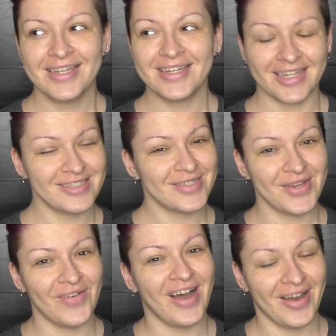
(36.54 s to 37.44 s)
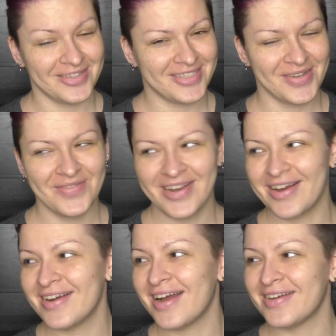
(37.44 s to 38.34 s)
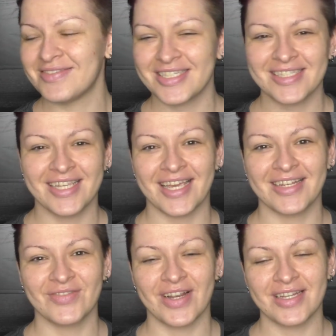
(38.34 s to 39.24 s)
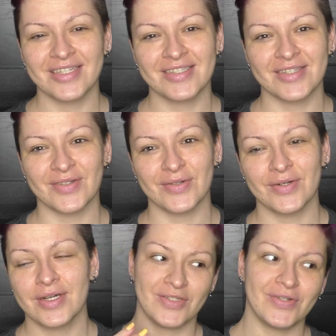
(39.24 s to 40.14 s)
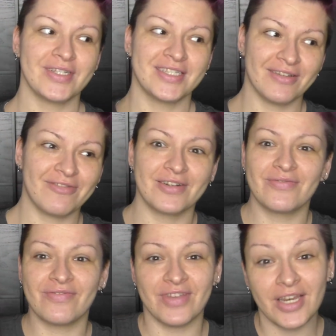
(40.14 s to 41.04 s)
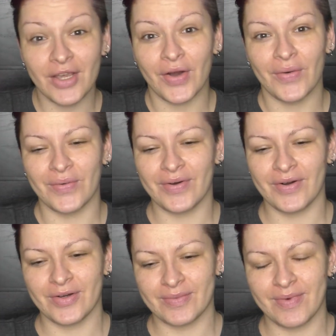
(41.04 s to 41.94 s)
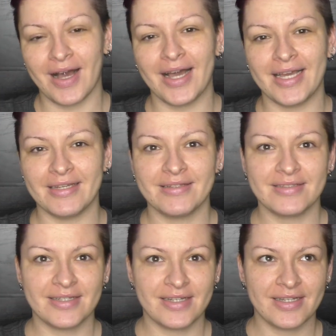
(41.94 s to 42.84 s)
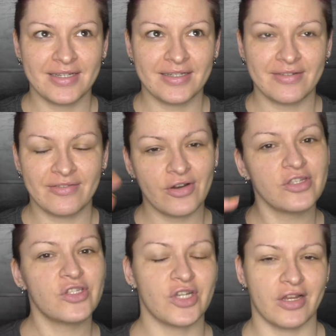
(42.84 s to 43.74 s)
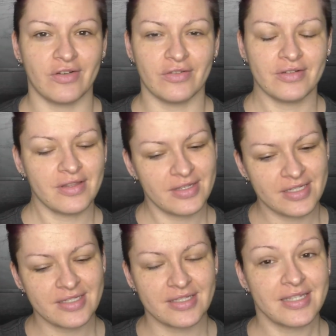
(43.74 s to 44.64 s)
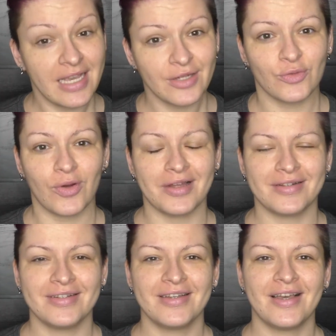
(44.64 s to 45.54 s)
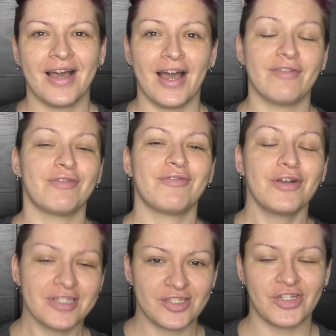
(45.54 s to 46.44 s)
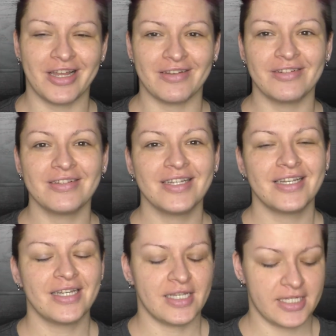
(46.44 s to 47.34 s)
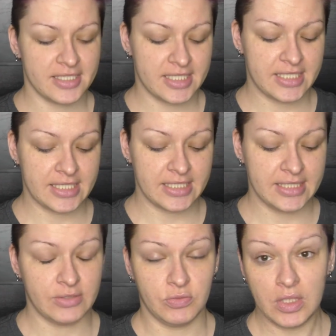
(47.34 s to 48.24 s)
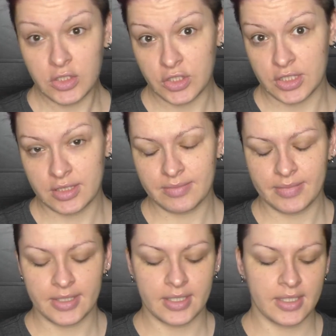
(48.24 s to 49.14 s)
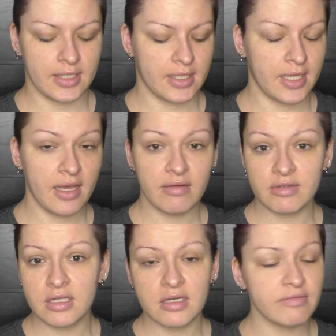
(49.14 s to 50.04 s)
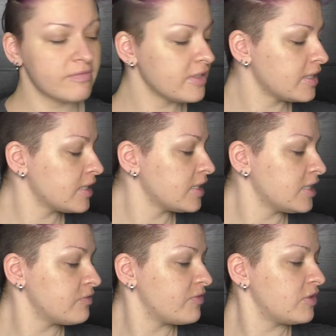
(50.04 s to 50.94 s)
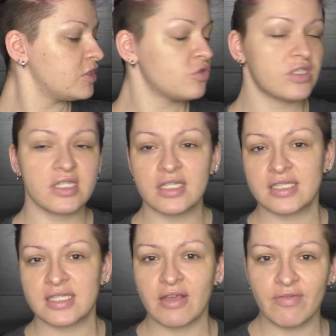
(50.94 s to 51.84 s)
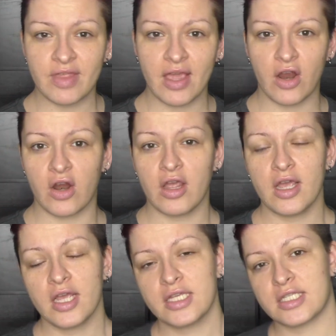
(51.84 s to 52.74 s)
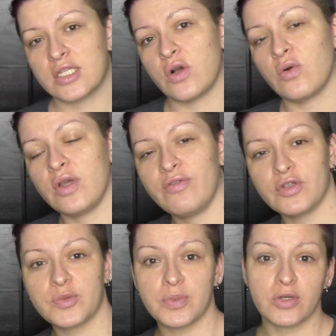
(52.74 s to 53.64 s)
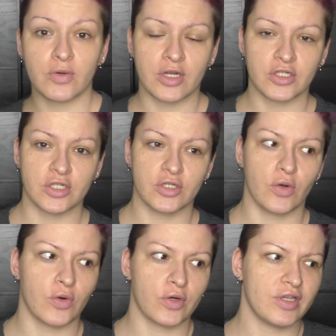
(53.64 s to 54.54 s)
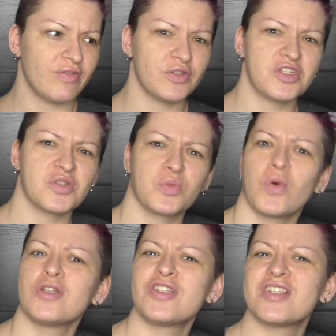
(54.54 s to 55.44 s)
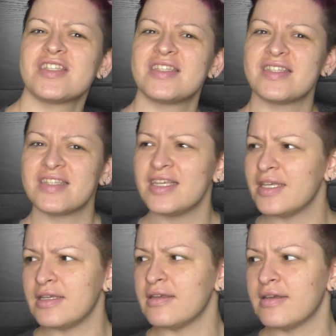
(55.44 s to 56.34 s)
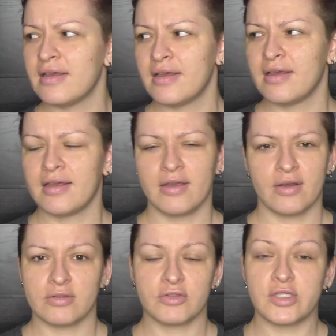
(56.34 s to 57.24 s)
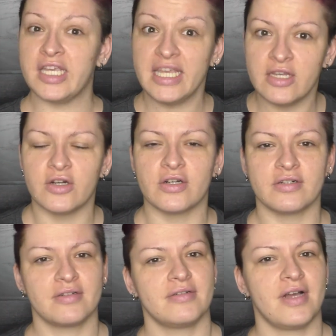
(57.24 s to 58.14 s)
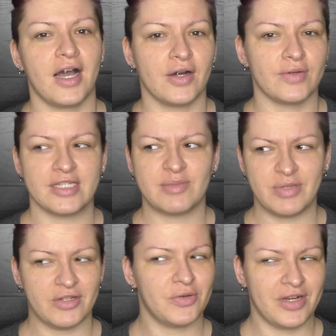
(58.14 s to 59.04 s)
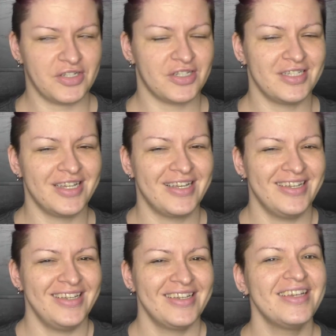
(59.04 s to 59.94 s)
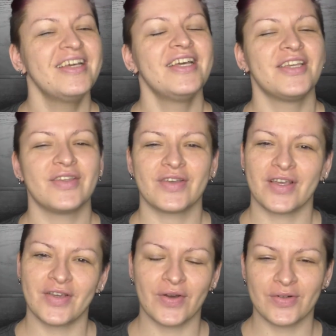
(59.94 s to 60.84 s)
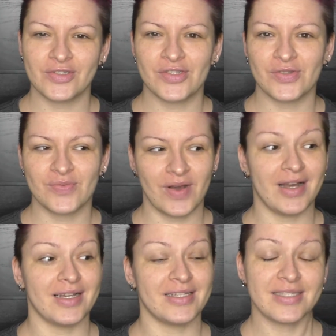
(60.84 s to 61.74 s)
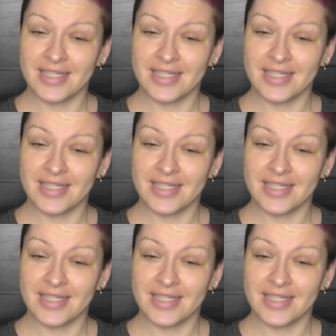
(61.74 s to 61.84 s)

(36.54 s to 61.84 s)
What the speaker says: not to go out somewhere. I'm just getting ready to do a different video on my first channel. This is the second one. I have a first channel. It's in Russian, but I have a lot of very interesting stuff there. So if you speak Russian, or if you just want to hear how I speak Russian, you can go onto my